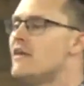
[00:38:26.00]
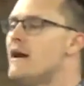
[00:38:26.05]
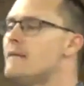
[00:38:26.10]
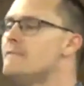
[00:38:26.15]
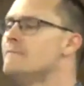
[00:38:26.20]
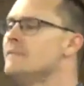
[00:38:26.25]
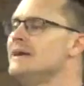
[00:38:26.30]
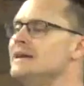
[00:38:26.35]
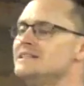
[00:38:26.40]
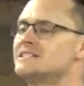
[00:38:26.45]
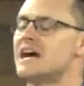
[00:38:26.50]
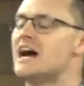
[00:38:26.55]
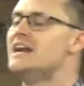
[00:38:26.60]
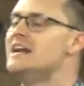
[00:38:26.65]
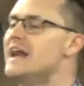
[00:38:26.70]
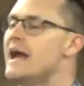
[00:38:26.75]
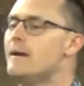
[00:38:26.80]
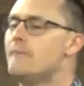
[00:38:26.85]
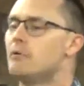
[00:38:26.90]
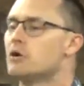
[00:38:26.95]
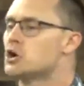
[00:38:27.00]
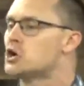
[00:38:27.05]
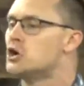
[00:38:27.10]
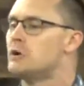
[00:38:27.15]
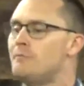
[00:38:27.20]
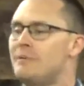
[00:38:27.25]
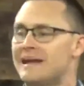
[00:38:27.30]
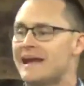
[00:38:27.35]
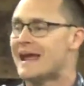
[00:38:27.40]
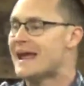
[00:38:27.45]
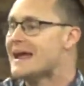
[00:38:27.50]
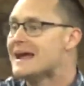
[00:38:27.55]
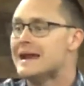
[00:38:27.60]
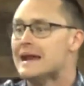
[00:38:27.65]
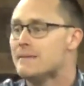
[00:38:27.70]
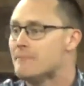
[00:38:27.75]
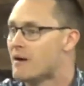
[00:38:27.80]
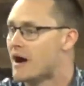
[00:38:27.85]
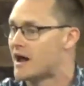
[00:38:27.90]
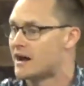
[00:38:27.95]
That means a neighbor could be
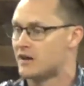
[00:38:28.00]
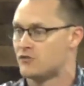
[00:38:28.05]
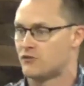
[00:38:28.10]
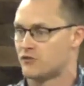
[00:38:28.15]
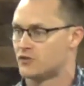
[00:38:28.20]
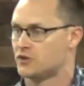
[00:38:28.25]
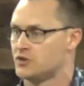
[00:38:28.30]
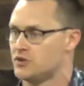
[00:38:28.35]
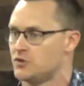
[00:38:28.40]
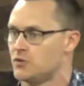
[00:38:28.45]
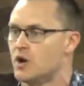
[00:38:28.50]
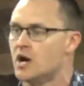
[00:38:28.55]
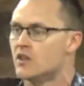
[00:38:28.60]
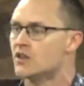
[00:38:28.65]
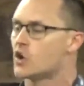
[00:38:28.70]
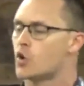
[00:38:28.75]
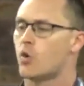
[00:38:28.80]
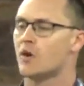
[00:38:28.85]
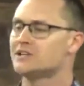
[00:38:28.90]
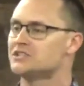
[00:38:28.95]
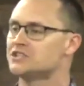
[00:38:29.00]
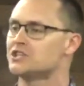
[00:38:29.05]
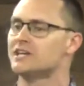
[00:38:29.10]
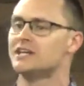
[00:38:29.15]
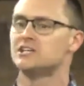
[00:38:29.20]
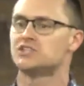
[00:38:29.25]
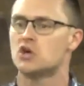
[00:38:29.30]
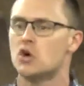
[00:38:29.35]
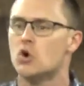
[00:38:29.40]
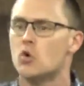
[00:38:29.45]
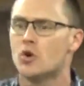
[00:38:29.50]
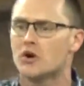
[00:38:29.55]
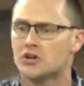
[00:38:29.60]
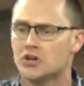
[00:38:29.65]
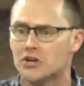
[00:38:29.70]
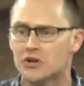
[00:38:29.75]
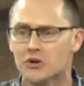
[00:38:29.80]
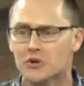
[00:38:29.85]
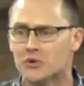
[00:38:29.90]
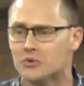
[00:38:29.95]
anybody for you. The question is, who are
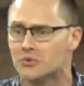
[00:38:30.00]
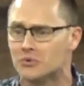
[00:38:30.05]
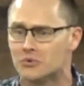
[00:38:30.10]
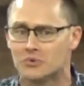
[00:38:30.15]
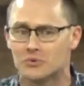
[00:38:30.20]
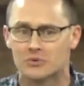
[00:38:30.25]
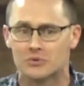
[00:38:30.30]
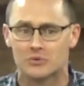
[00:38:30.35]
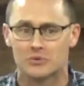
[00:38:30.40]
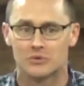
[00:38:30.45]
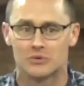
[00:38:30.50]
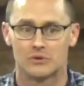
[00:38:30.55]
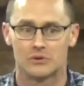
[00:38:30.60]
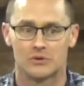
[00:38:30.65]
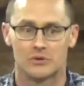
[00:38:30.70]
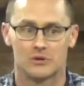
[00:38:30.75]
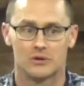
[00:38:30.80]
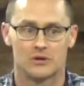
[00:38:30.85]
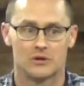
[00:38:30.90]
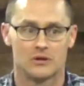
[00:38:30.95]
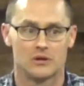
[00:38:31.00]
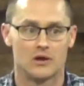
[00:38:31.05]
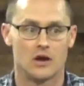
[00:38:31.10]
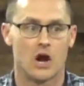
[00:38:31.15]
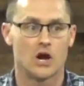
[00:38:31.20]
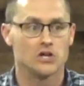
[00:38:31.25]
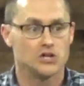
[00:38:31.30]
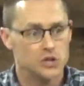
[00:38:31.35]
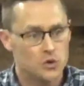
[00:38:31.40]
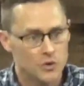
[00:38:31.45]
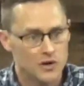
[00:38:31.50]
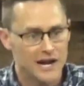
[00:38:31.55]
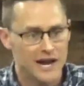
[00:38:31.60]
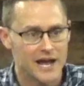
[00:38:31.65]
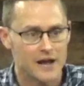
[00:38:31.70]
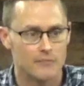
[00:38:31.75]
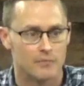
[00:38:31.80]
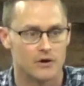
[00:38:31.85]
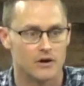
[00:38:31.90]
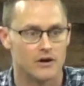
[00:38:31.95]
you? Are you a
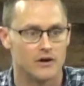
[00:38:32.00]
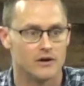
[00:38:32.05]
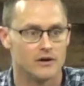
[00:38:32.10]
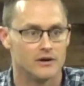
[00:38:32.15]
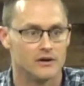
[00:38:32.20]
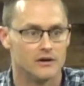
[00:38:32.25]
neighbor?